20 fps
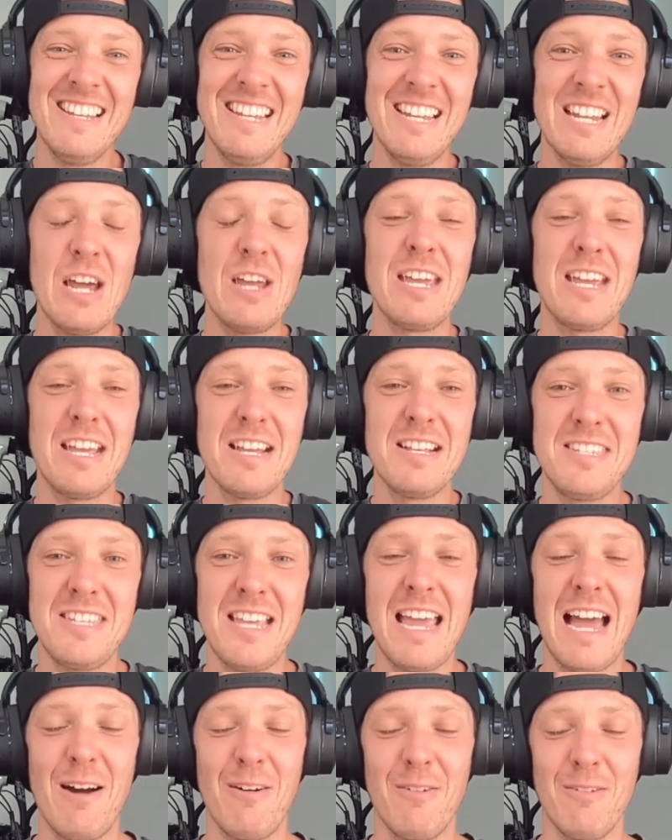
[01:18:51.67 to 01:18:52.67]
You know, you can
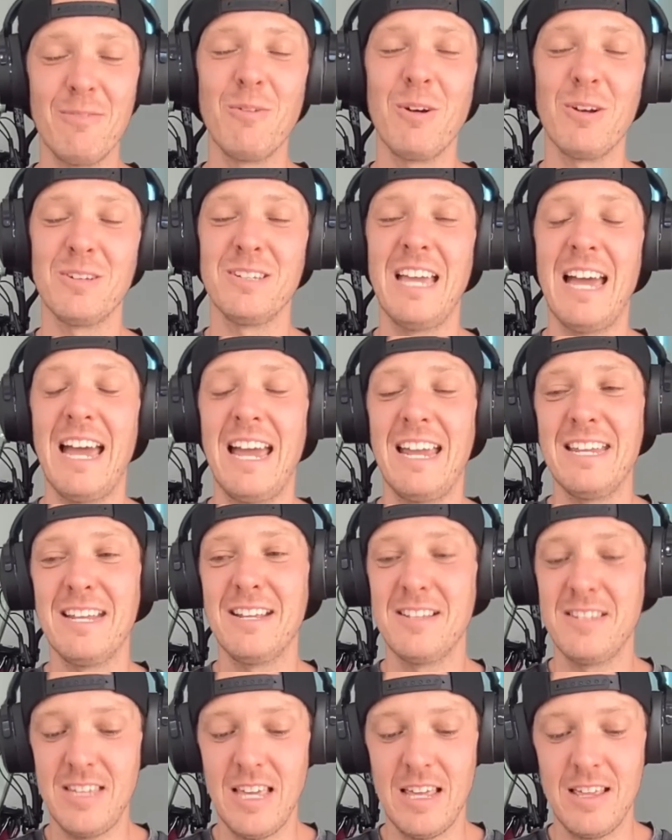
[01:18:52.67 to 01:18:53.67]
see you
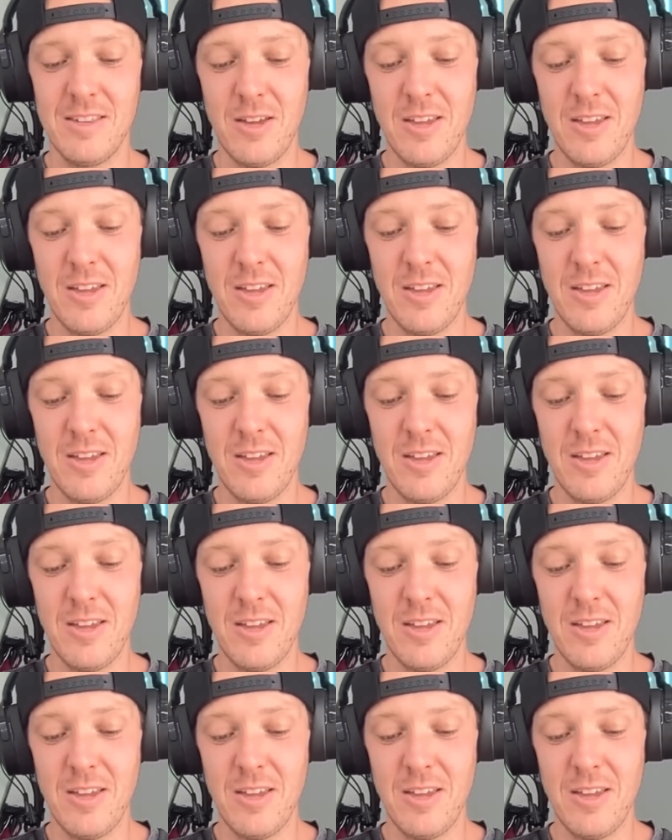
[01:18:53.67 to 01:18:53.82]
can see.